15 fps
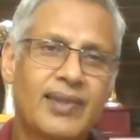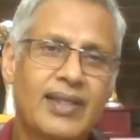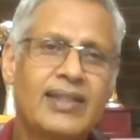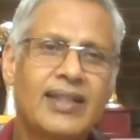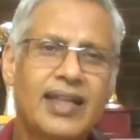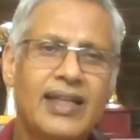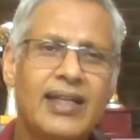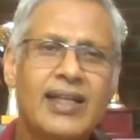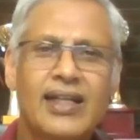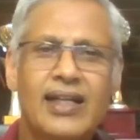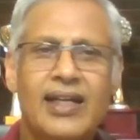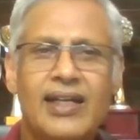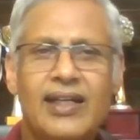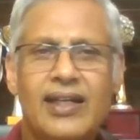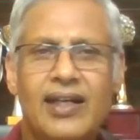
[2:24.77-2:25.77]
And then
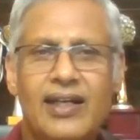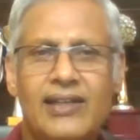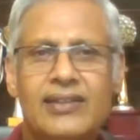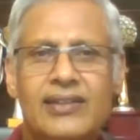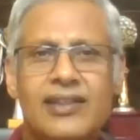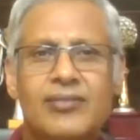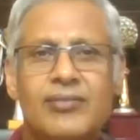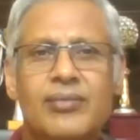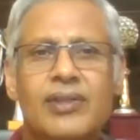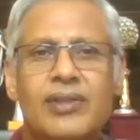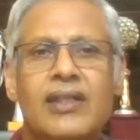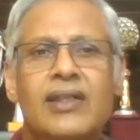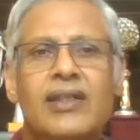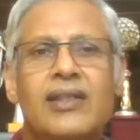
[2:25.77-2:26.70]
I asked him